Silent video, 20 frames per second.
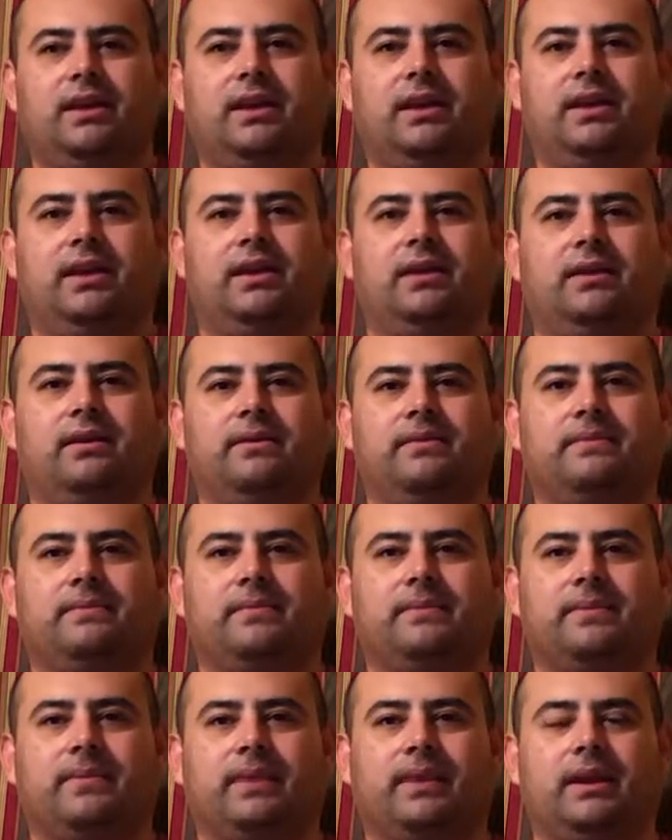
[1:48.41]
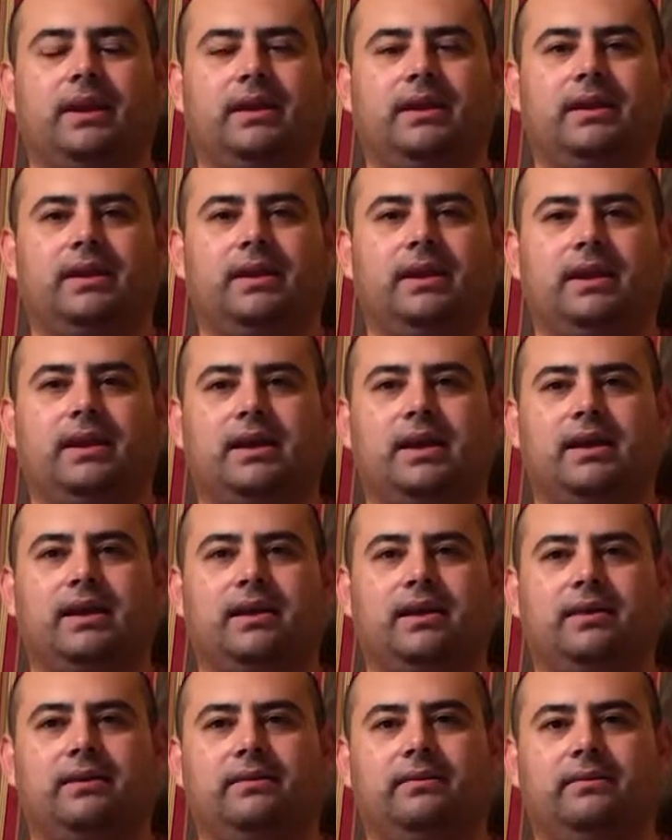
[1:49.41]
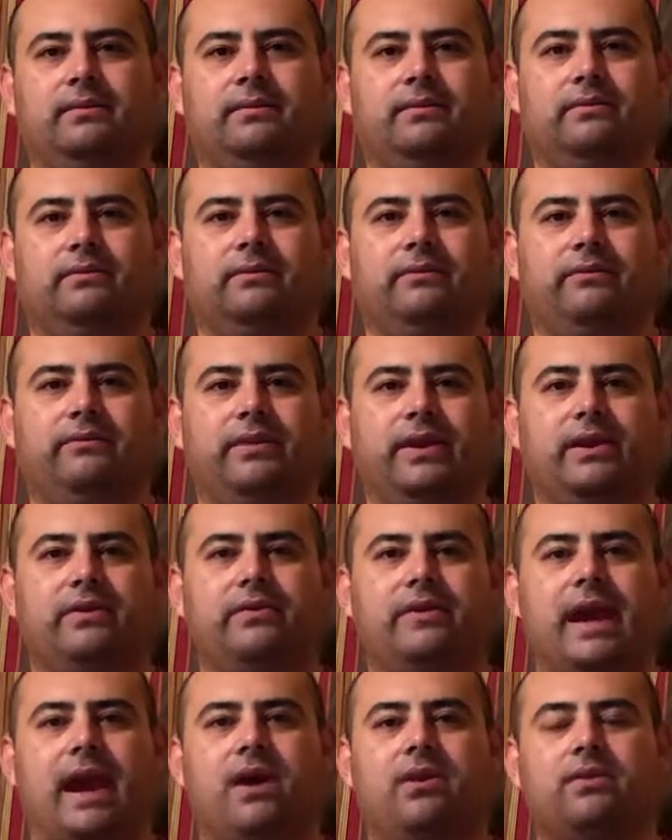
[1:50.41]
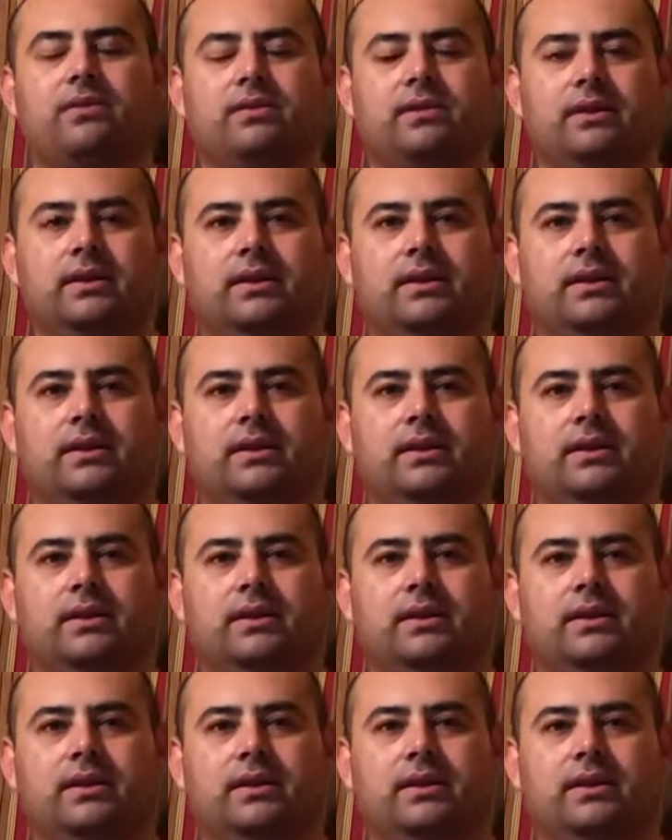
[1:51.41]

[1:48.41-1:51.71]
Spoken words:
And I think I kind of figured out